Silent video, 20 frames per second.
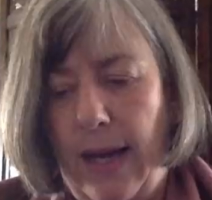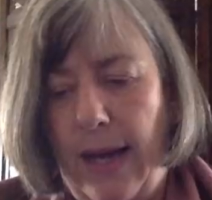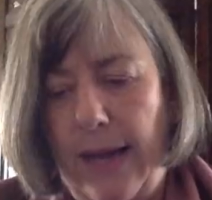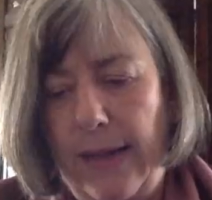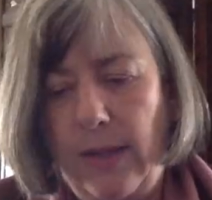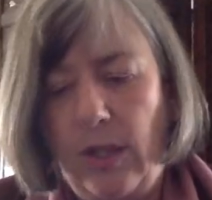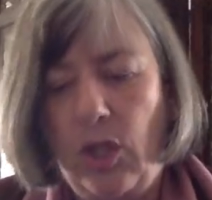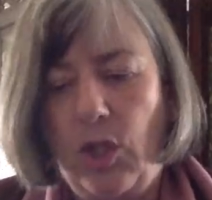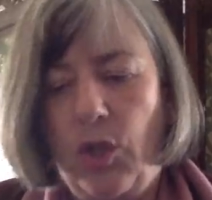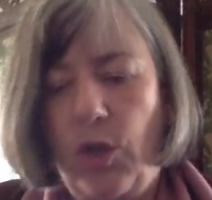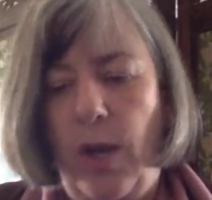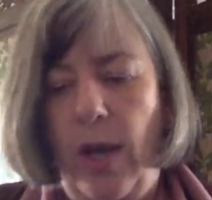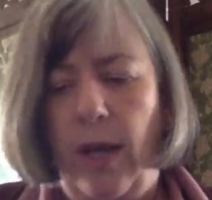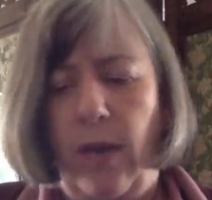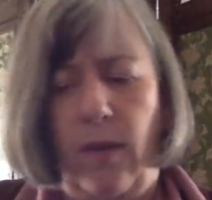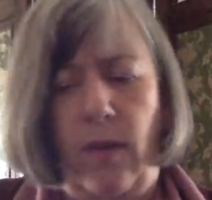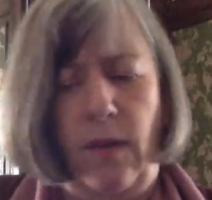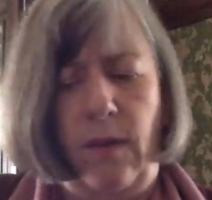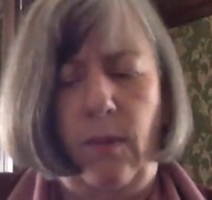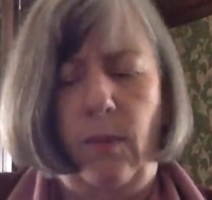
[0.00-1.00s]
And
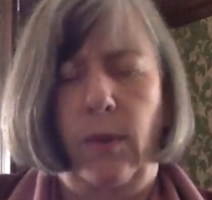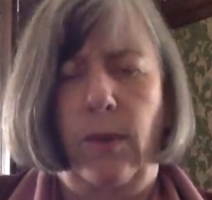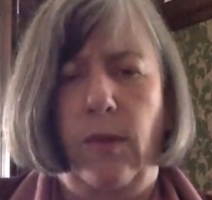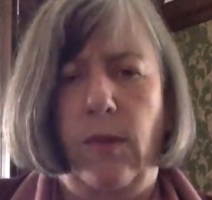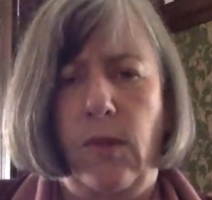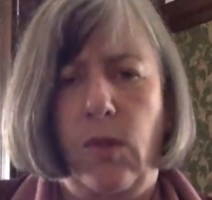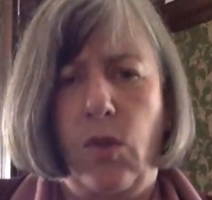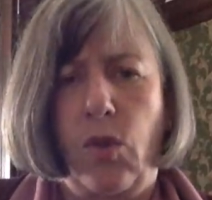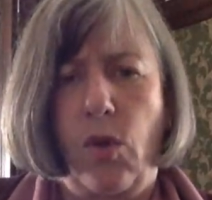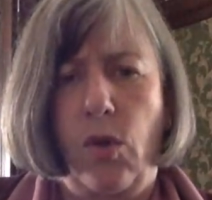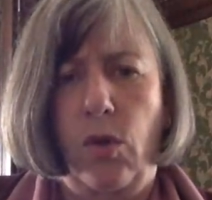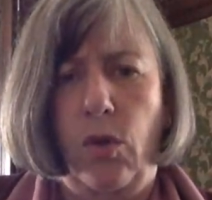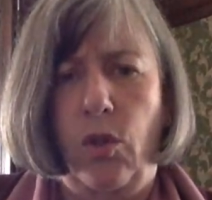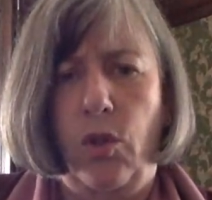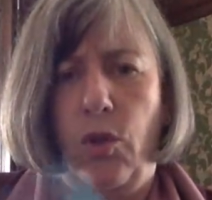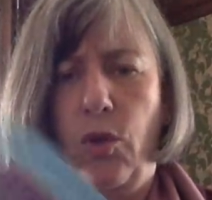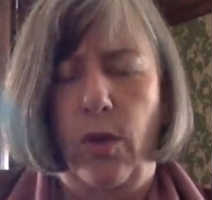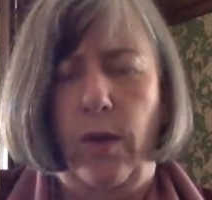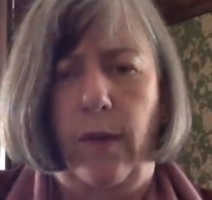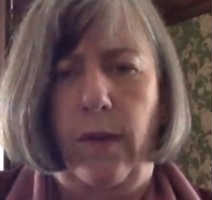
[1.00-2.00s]
strength. This was a strong
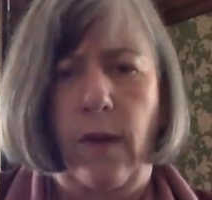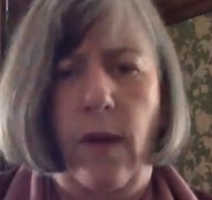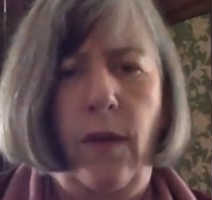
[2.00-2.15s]
choice.